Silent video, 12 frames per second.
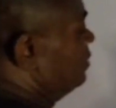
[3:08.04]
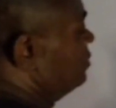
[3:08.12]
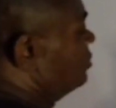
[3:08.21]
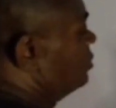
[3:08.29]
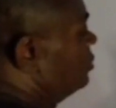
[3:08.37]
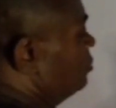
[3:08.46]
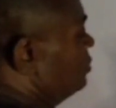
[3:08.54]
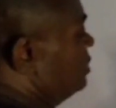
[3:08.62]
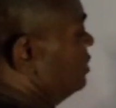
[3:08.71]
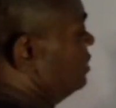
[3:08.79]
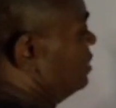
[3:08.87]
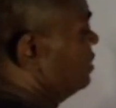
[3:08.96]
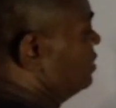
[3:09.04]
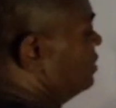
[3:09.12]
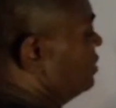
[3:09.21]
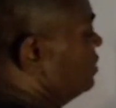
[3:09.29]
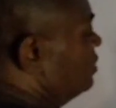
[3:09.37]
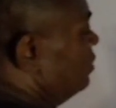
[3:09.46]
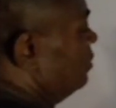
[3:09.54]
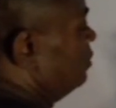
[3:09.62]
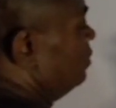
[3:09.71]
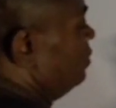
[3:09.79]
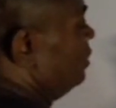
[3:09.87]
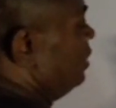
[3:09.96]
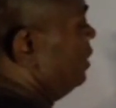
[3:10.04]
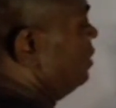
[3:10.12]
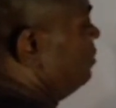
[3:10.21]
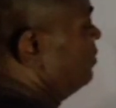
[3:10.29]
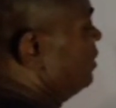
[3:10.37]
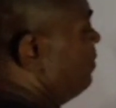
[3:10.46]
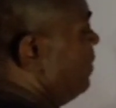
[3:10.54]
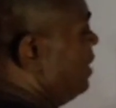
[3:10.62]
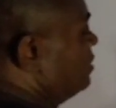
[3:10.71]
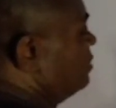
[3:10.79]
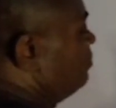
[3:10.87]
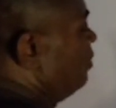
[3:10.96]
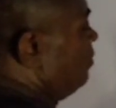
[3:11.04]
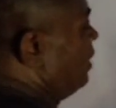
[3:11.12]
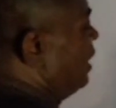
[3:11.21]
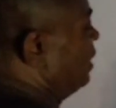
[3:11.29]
So this is the maximum